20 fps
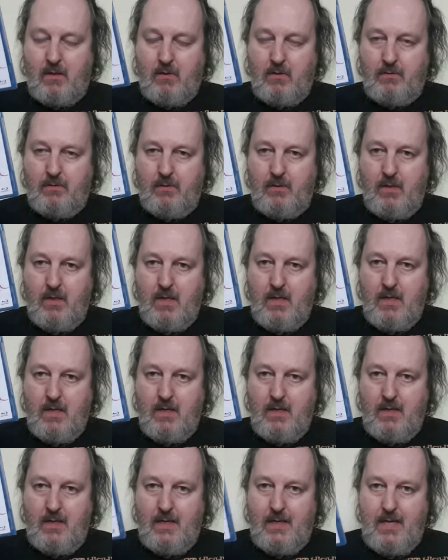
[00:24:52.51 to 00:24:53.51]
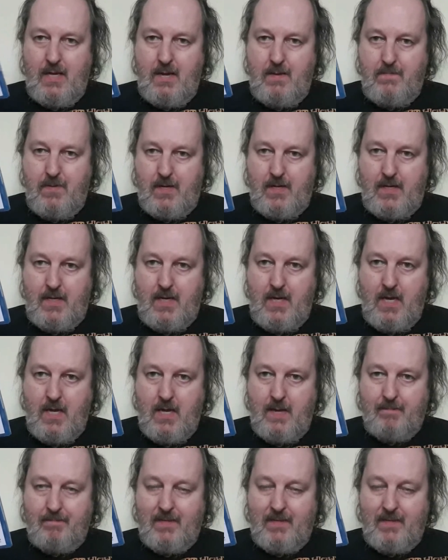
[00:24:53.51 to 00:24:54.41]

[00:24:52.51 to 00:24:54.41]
on eBay,